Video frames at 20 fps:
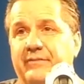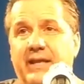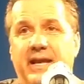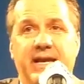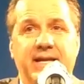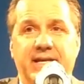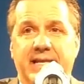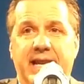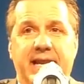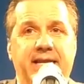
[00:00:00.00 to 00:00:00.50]

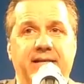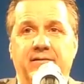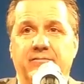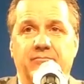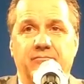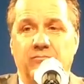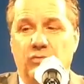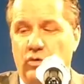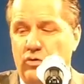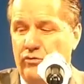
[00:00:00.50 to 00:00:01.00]
eight and
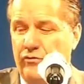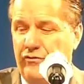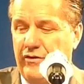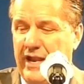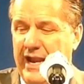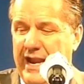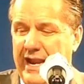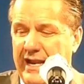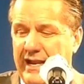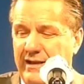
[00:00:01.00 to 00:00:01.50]
eight move,
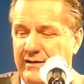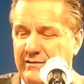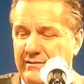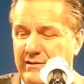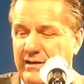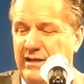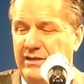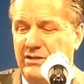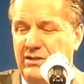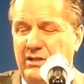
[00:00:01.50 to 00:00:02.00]
and
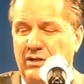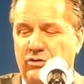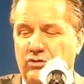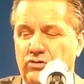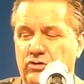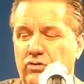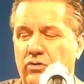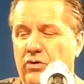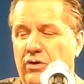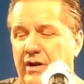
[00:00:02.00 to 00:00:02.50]
he still
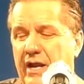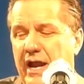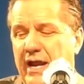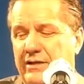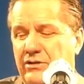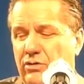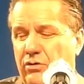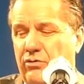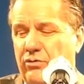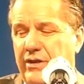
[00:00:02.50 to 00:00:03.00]
scored. And I
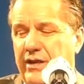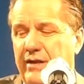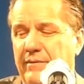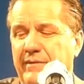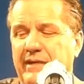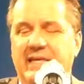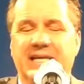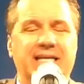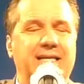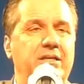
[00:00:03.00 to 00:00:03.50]
told him
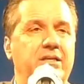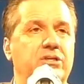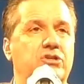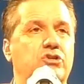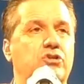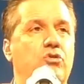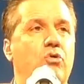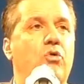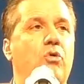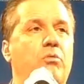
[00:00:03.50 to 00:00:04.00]
he needed to
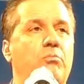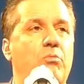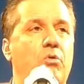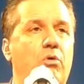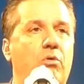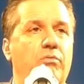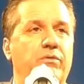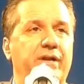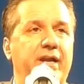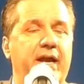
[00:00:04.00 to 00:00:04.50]
score
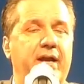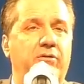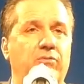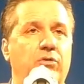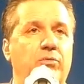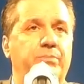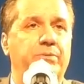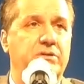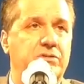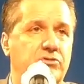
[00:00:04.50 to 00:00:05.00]
more when that
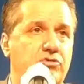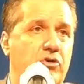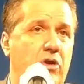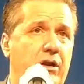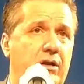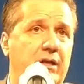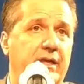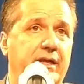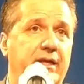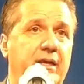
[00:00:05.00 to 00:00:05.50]
group is
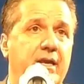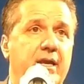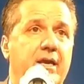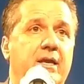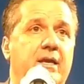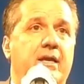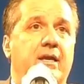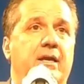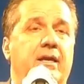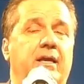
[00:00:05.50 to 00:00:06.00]
struggling.
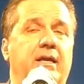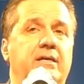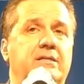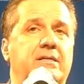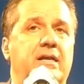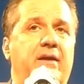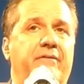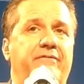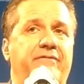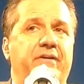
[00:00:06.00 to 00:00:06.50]
He's
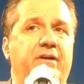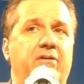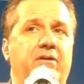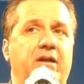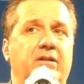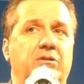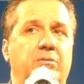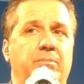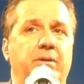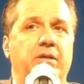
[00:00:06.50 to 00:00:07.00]
got to figure
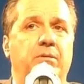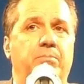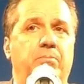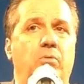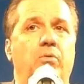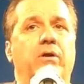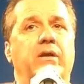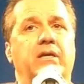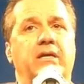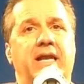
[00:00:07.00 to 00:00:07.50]
out to be the
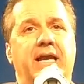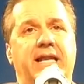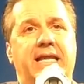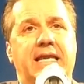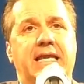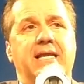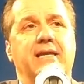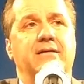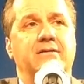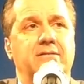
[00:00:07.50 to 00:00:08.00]
point. Yet
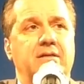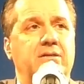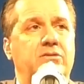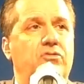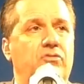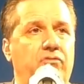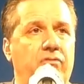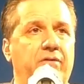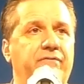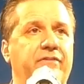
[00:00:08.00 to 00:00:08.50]
he is a
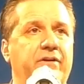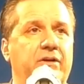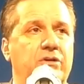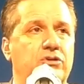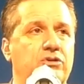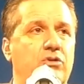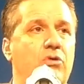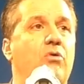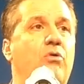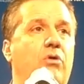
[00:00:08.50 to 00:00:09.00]
terrific
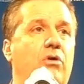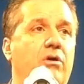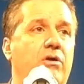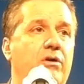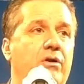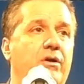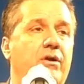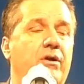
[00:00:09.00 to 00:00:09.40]
scorer,